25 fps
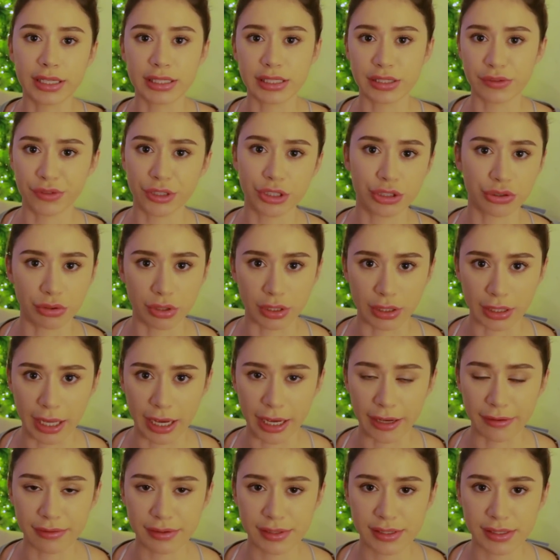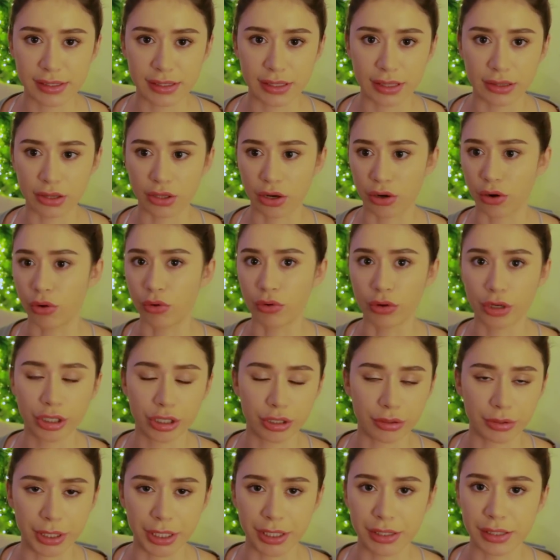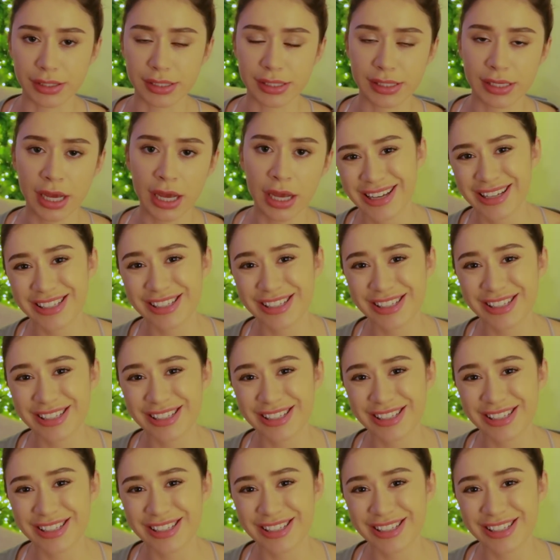individual lives, their own careers.